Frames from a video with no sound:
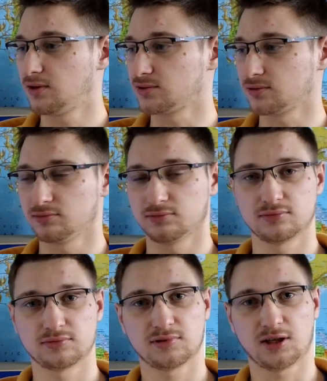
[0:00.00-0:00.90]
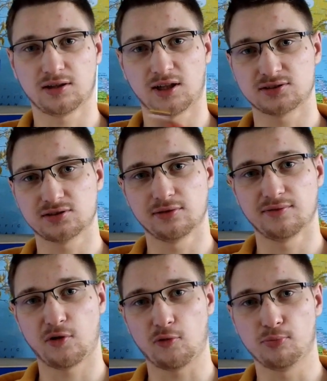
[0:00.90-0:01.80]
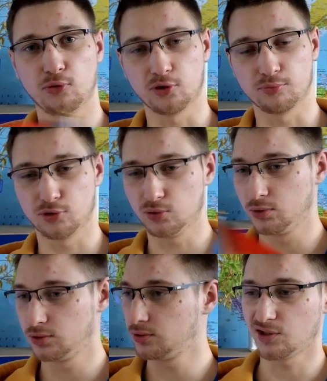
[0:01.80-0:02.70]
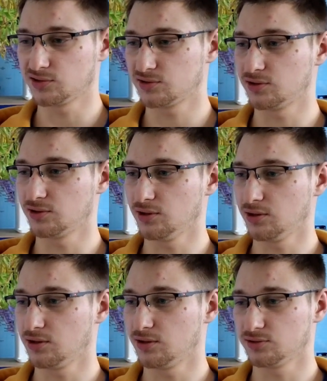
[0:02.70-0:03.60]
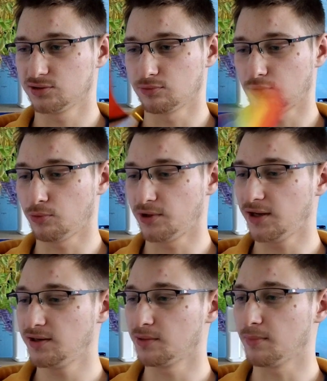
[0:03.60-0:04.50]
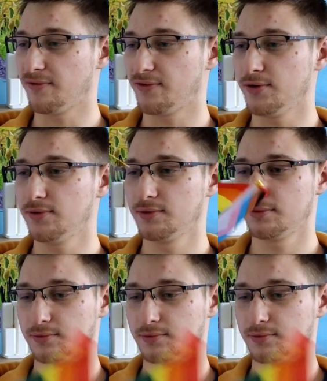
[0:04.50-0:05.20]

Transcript: that's not very portable. There's the rotating method,